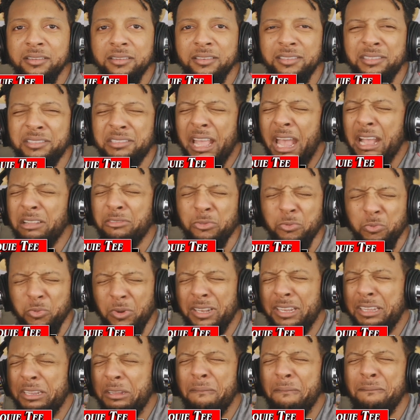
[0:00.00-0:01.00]
That's
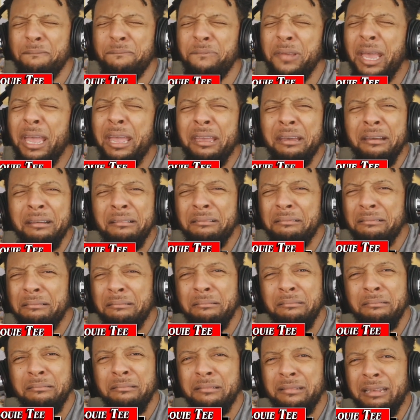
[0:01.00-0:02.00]
really unfair.
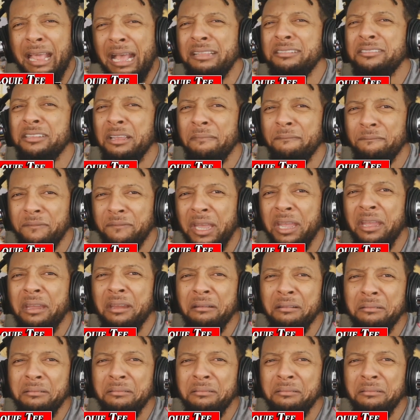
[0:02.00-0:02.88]
That's unfair.